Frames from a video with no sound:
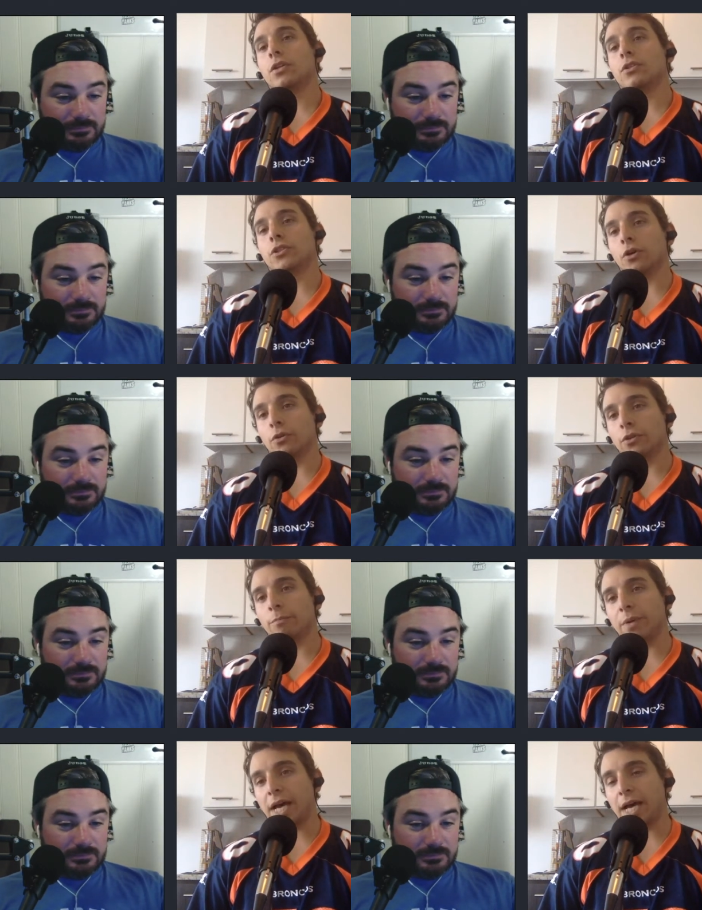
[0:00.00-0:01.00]
Speaker 1: So the
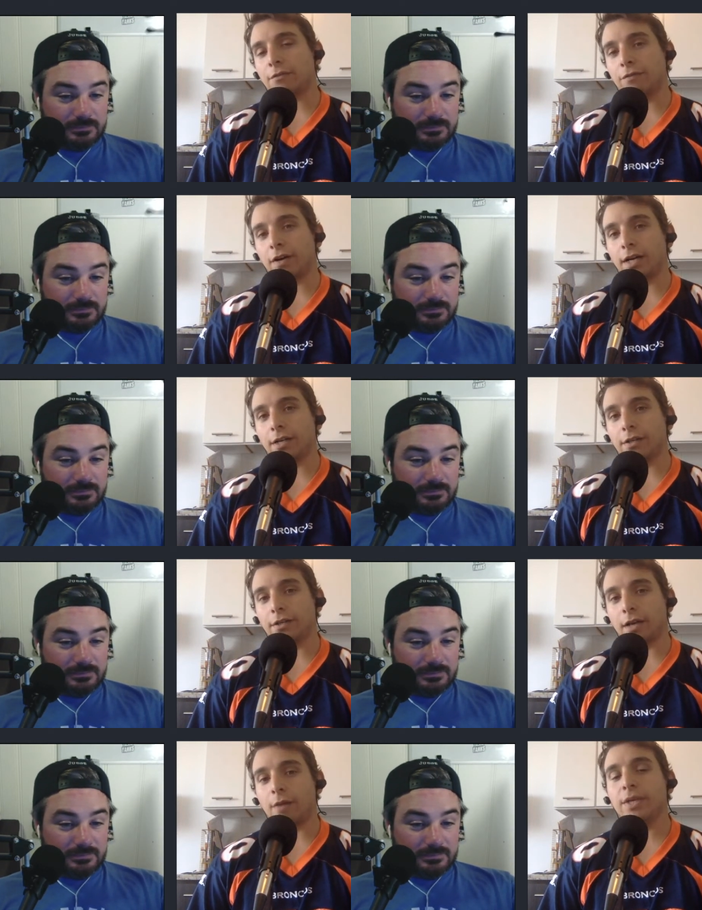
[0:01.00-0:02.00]

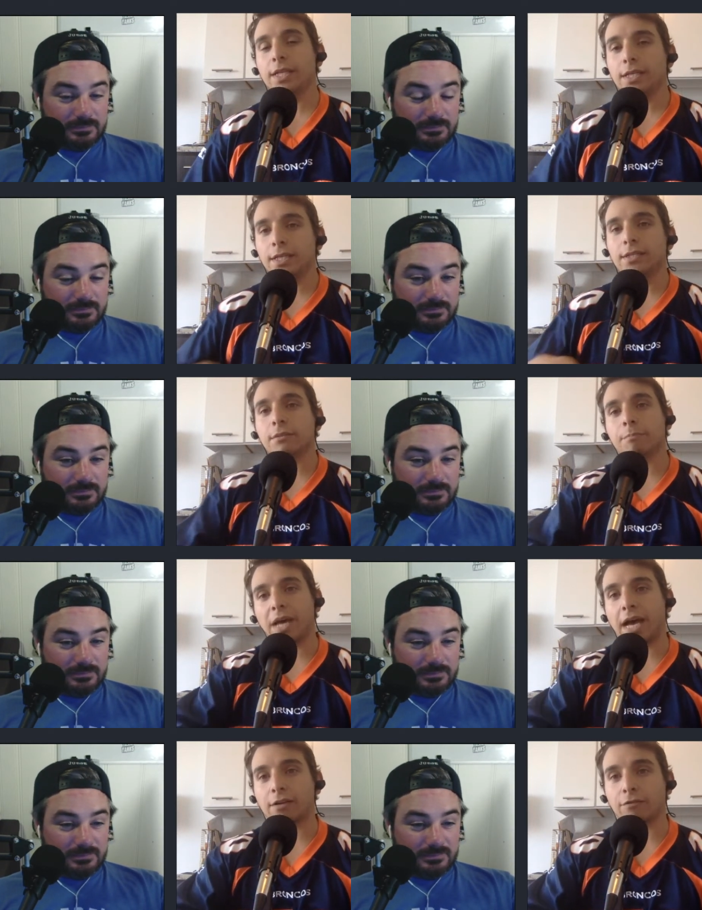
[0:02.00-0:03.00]
backfire, I mean, it is a
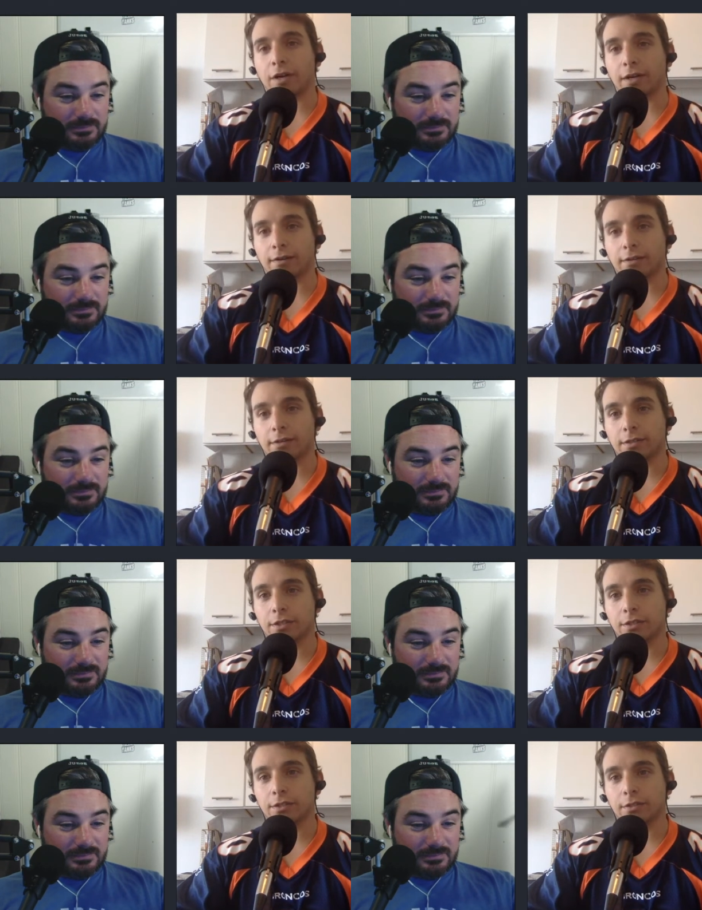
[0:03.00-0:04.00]
backfire
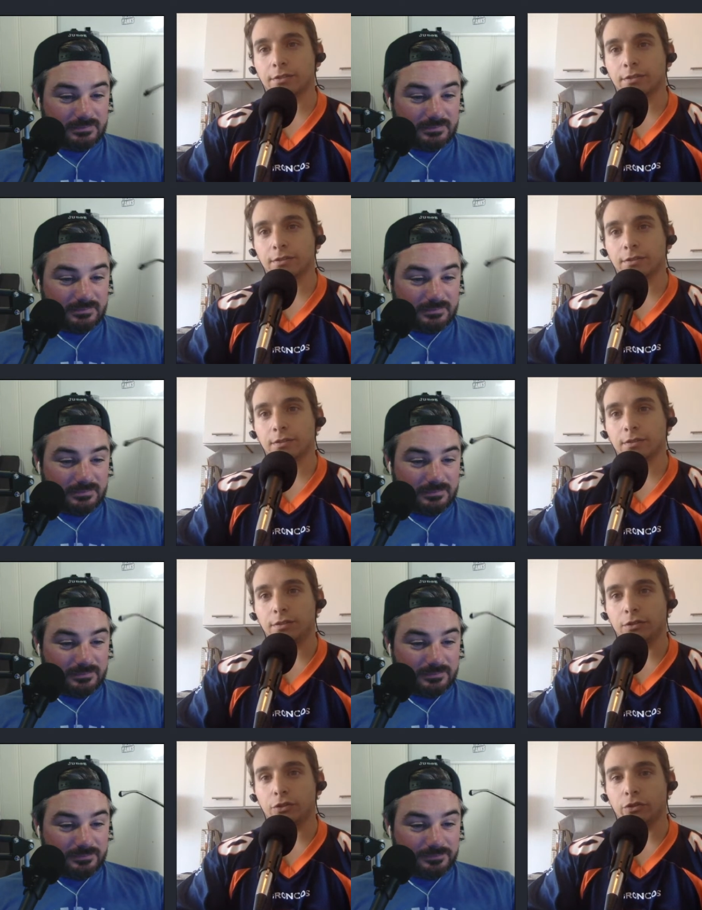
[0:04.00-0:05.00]
because
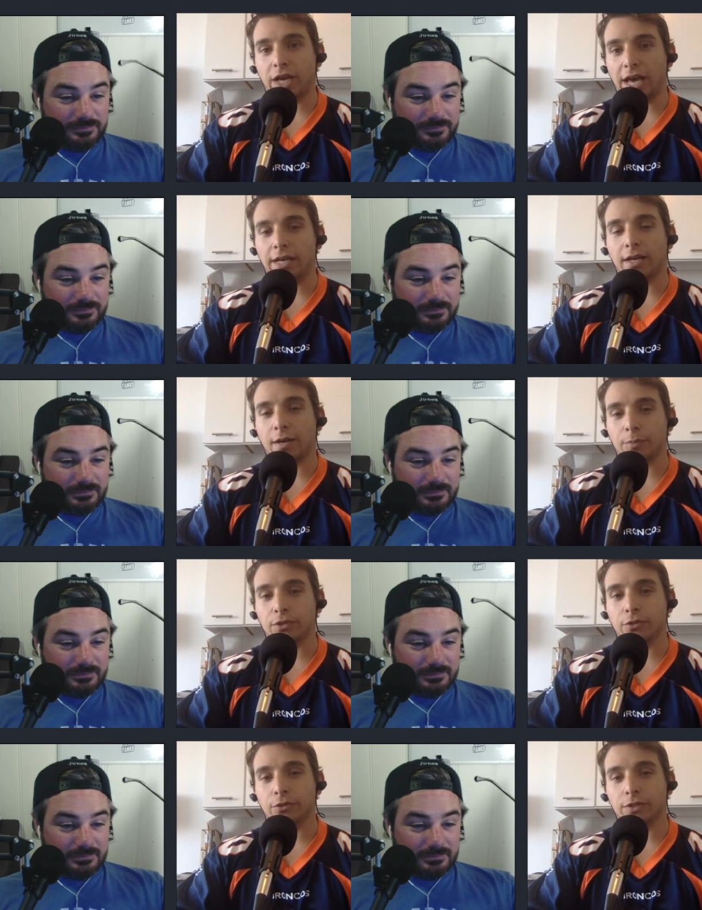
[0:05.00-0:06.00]
you had an
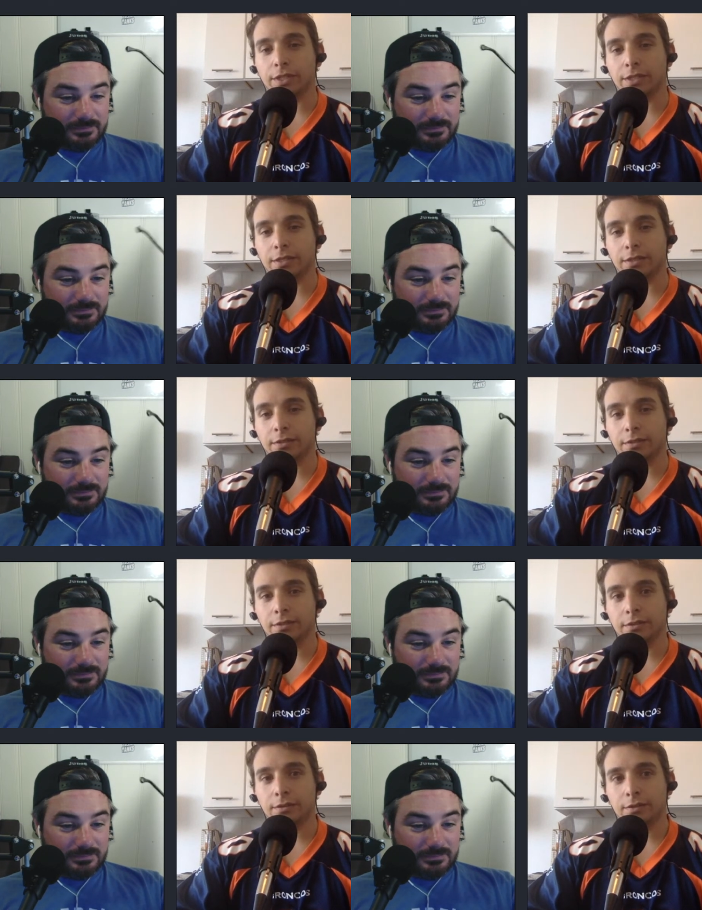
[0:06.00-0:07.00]
opportunity,
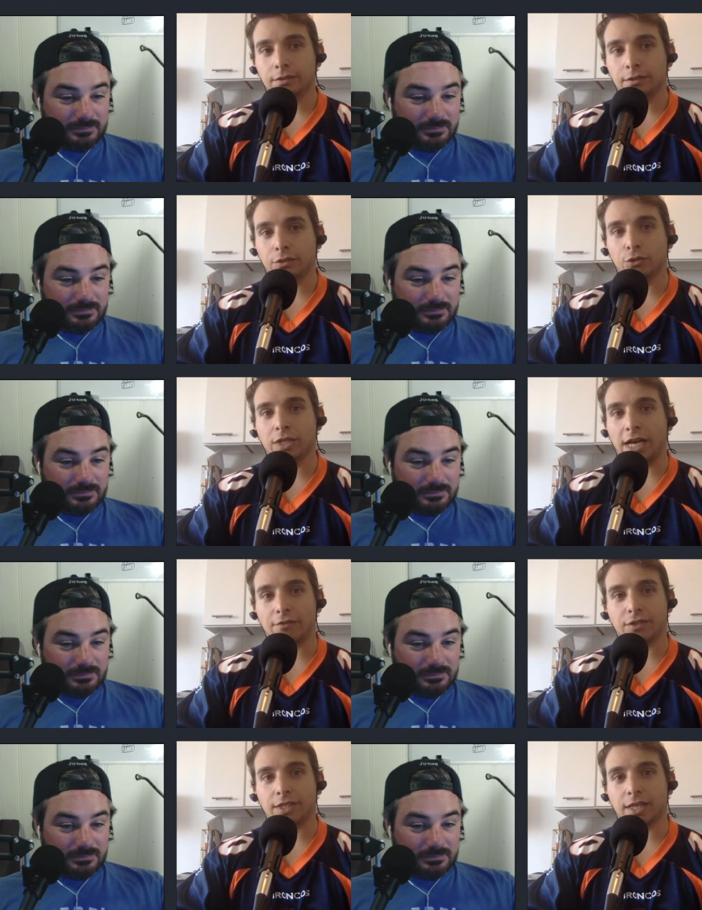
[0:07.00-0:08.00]
you
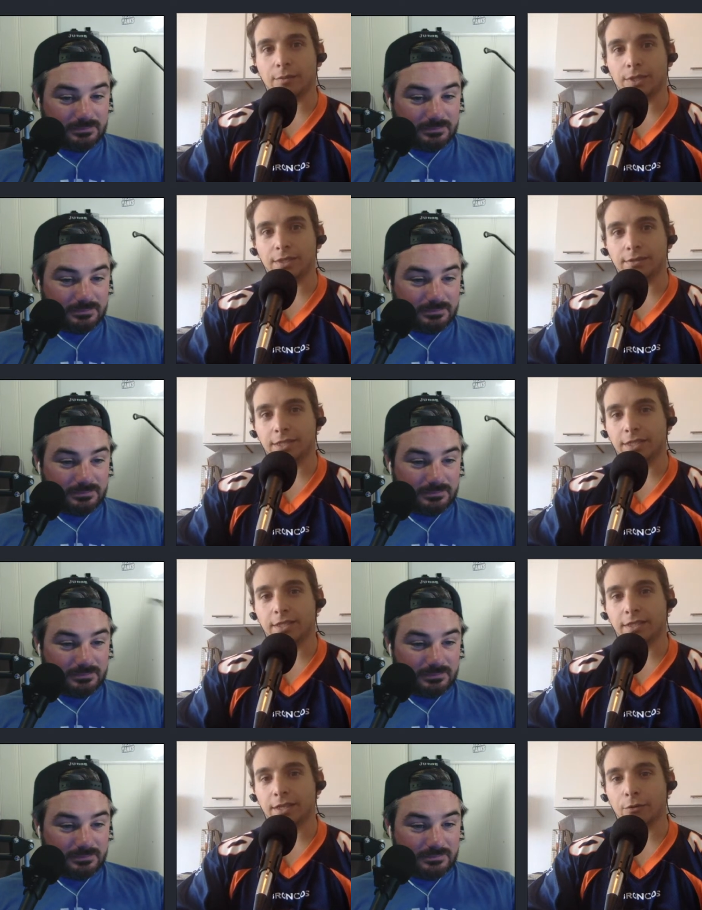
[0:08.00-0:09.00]
laughed at them and didn't
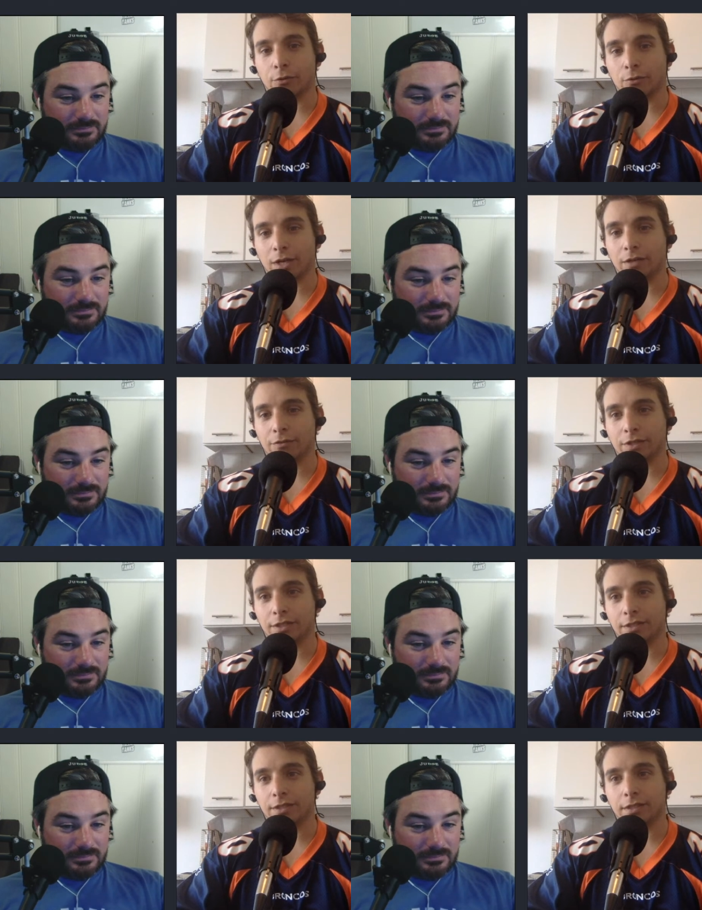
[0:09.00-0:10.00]
think they were
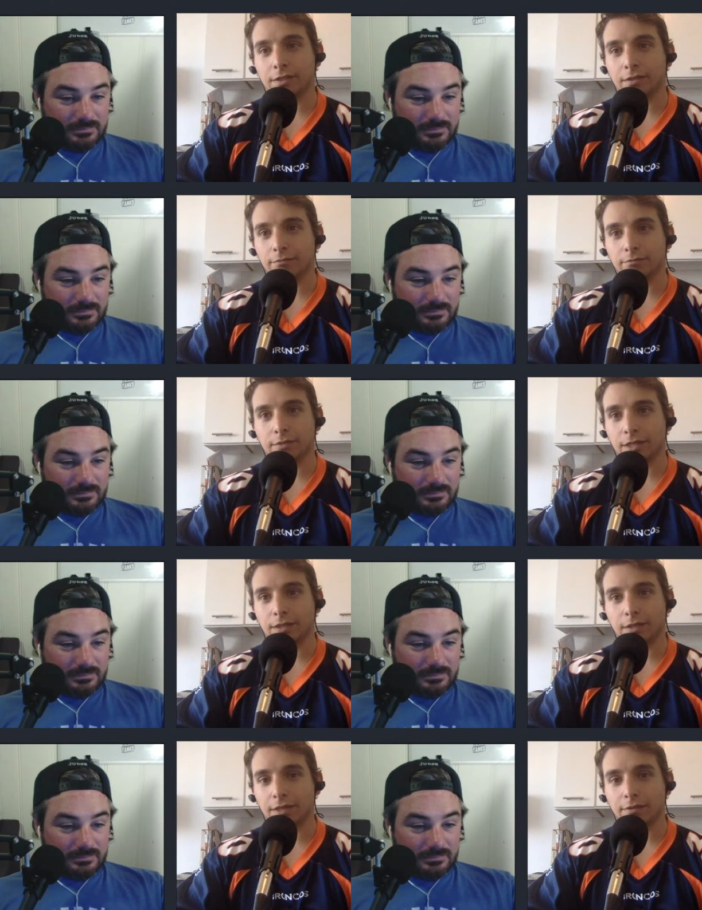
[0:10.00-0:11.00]
relevant, and
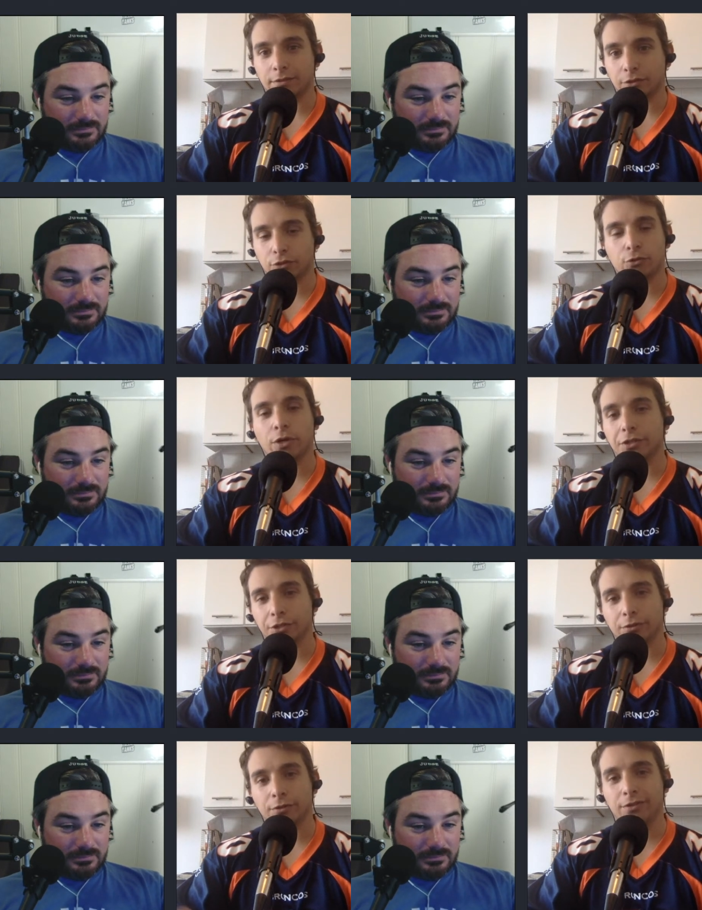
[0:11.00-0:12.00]
then they destroyed
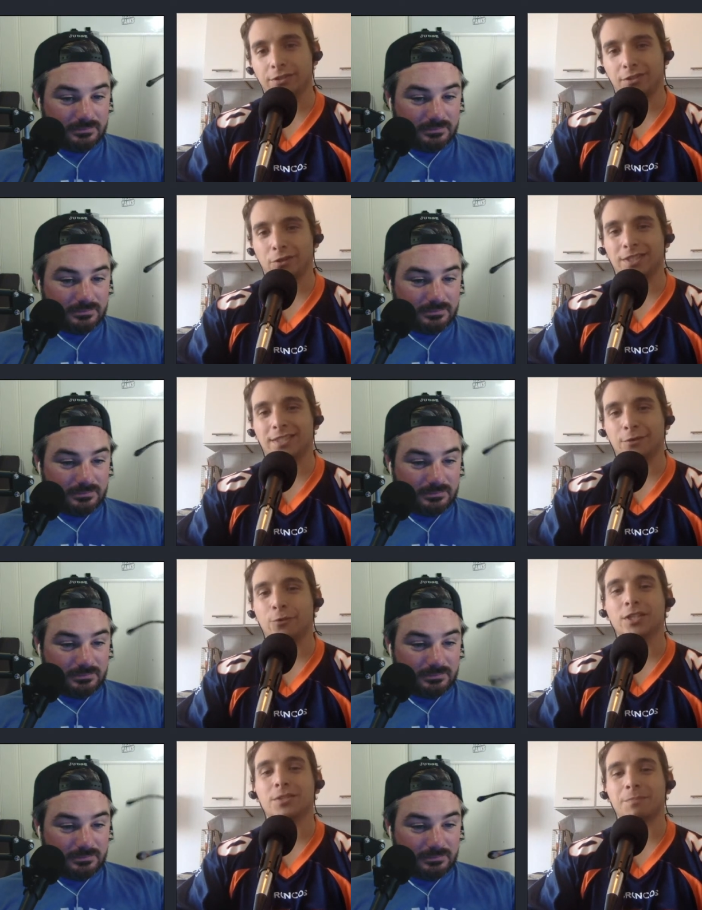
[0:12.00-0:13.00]
you. So it, it
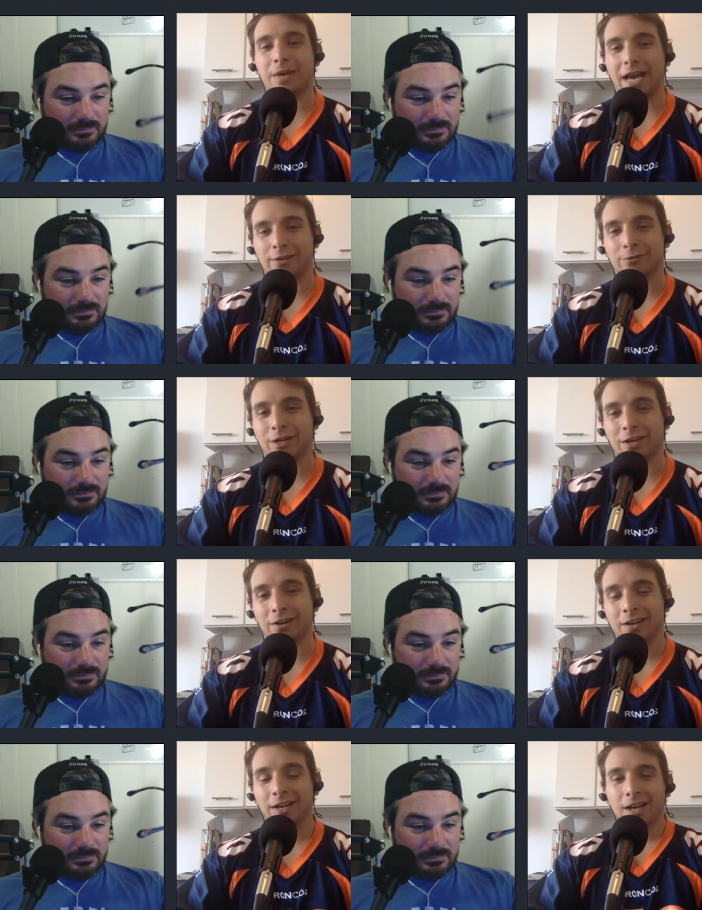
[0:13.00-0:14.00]
was a backfire.